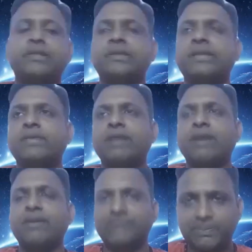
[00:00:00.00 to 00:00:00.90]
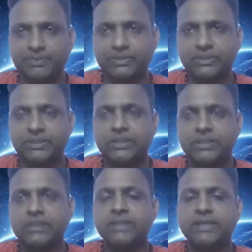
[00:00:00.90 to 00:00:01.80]
they will have debts,
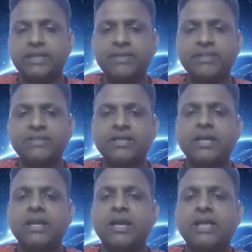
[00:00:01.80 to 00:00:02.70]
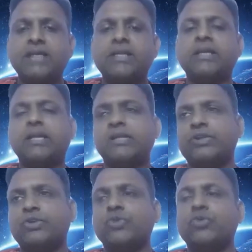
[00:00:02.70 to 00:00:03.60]
enemies, and health
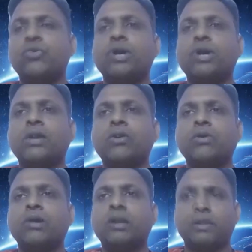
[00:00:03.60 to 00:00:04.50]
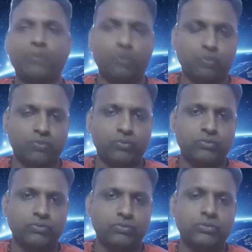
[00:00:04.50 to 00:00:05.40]
issue. Runa roga ripu.
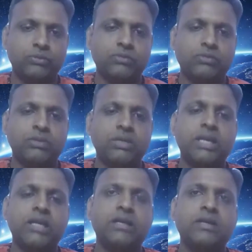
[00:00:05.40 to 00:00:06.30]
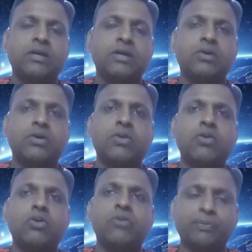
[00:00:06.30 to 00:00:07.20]
Okay. Runa
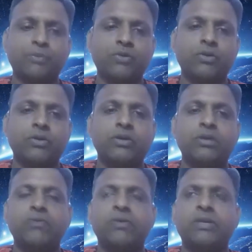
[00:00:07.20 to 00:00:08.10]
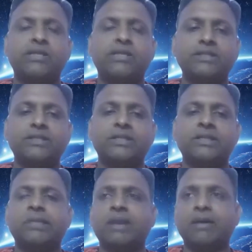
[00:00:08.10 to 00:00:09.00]
rogam ripu, 1 and 6.
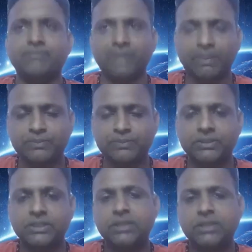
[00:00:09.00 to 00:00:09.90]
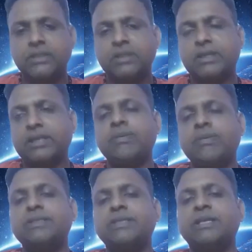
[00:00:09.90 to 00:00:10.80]
They will have debts,
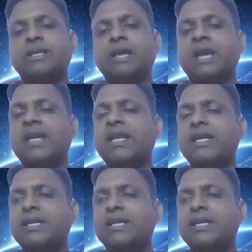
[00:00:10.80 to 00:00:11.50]
enemies, and